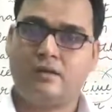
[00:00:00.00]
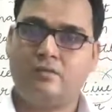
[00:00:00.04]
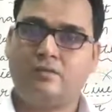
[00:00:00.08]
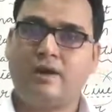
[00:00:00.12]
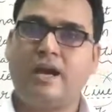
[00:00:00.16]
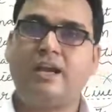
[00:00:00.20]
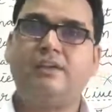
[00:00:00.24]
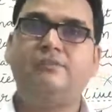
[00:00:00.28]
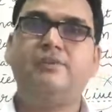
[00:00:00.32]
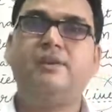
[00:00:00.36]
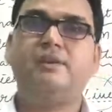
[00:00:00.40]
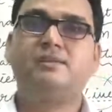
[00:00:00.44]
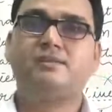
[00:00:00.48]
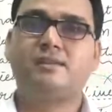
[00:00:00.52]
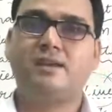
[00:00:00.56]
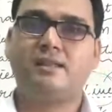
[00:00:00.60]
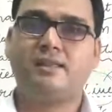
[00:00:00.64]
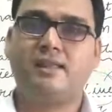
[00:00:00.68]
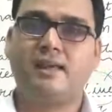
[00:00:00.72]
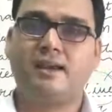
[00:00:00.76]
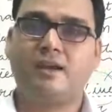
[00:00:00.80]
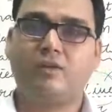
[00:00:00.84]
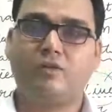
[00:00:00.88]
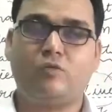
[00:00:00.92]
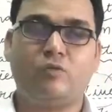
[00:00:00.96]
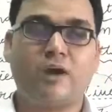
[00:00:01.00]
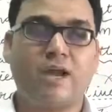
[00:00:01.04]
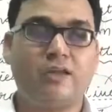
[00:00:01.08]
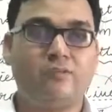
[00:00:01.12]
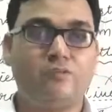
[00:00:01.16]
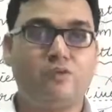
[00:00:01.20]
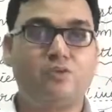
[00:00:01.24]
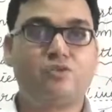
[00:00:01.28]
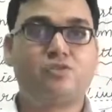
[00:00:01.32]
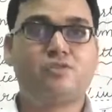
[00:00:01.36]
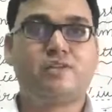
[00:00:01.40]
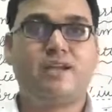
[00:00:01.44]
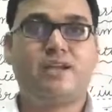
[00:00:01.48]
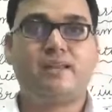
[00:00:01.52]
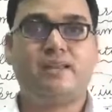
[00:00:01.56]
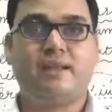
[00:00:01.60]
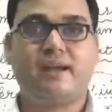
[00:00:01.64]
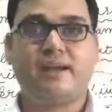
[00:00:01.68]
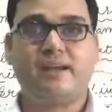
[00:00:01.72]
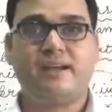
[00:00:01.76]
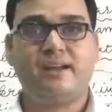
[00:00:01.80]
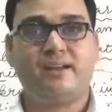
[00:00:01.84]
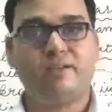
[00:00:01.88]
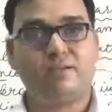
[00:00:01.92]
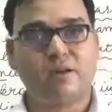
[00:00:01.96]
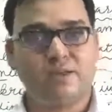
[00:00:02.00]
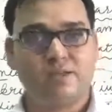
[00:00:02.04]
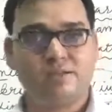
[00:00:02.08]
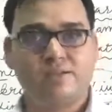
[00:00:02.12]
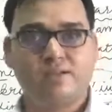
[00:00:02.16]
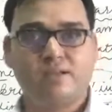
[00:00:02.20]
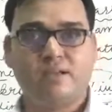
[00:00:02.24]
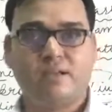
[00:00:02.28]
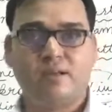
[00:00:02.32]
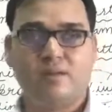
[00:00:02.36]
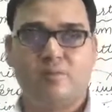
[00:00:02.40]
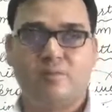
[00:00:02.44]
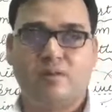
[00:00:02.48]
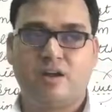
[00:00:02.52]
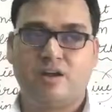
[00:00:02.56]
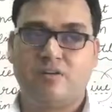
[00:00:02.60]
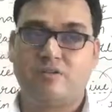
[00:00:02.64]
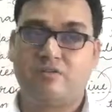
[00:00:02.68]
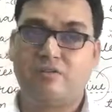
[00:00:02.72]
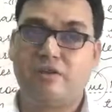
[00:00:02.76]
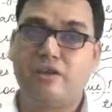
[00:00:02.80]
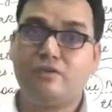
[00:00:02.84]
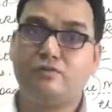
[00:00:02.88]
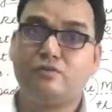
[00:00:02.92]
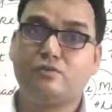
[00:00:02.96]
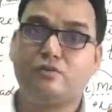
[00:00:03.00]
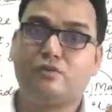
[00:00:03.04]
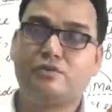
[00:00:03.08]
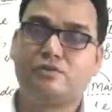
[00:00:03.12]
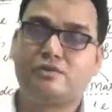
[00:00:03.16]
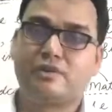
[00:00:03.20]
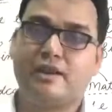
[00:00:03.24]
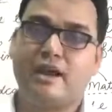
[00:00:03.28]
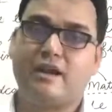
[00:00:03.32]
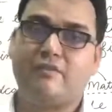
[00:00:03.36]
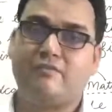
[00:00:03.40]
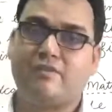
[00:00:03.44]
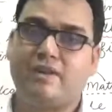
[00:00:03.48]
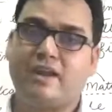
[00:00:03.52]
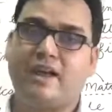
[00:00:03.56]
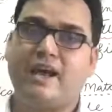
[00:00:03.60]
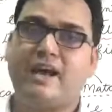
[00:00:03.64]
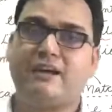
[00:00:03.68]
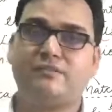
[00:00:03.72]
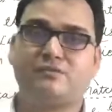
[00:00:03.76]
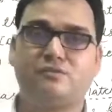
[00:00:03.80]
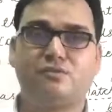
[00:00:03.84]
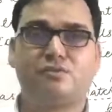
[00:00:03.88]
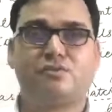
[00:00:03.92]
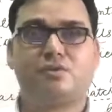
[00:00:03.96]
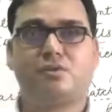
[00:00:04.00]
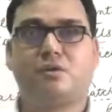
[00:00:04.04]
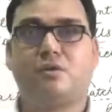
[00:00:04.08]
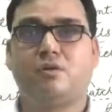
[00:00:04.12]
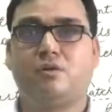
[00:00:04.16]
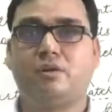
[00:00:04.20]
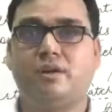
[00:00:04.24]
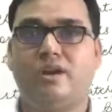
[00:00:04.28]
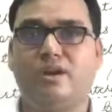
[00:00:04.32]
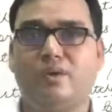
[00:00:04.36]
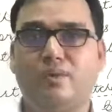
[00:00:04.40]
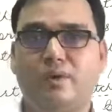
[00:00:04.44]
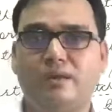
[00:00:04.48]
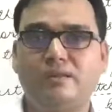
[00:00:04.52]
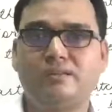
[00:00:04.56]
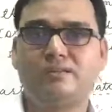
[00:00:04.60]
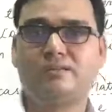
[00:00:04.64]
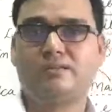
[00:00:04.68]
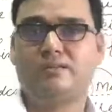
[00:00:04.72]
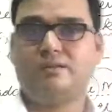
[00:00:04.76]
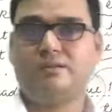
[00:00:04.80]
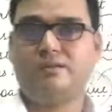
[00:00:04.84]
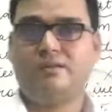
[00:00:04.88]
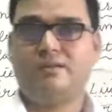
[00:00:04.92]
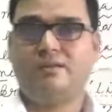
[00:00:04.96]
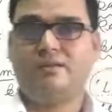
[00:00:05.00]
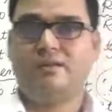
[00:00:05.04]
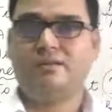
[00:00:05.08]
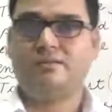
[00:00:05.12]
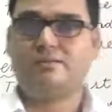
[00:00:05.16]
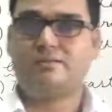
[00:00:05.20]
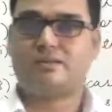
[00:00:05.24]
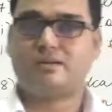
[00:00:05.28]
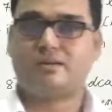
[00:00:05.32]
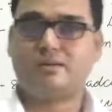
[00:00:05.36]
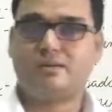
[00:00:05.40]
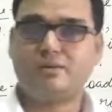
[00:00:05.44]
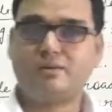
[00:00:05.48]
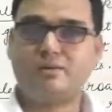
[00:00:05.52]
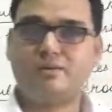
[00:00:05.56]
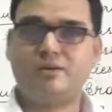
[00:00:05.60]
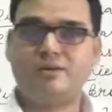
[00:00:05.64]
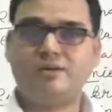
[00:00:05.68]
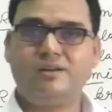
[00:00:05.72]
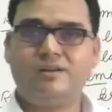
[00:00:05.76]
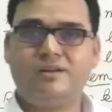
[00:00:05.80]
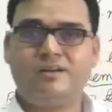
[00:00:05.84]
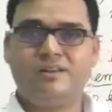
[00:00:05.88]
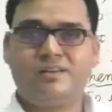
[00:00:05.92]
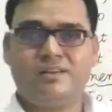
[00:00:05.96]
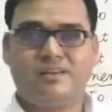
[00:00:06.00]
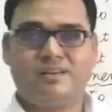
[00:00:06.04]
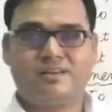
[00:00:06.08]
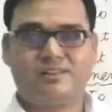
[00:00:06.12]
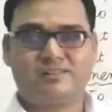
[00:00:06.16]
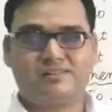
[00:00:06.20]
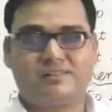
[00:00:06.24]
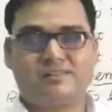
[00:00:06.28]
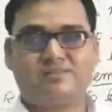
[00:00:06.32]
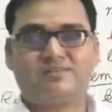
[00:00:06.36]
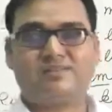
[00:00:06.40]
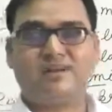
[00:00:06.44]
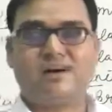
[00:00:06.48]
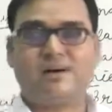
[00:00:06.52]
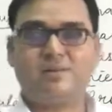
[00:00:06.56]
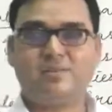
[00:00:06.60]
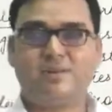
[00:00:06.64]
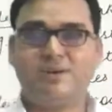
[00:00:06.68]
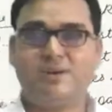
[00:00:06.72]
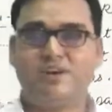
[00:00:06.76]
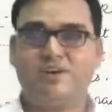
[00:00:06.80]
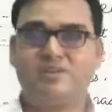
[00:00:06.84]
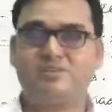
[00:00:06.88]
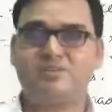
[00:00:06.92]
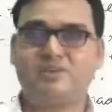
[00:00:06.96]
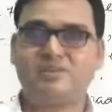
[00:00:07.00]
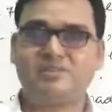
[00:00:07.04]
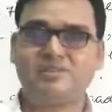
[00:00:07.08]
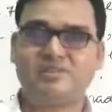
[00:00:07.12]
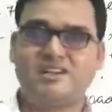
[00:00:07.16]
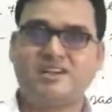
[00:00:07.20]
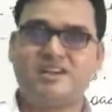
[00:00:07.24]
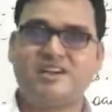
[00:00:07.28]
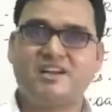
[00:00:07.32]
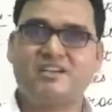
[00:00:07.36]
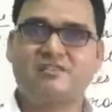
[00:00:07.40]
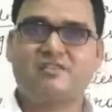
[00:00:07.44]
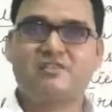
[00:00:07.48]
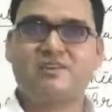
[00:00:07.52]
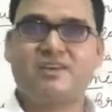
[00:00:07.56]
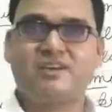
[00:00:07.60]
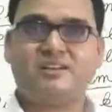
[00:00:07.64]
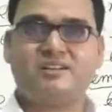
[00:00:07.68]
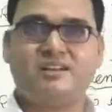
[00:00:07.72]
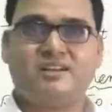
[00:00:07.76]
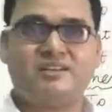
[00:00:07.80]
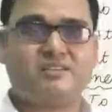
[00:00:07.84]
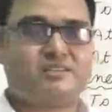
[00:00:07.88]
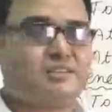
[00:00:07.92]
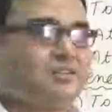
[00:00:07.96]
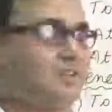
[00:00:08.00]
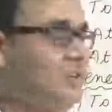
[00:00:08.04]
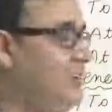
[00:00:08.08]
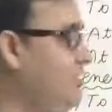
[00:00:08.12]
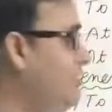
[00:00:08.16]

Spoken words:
Why we'll say that, or why would say that he runs? But we would say, and we have to say only runs. It's a rule, it's a formula of present indefinite tense.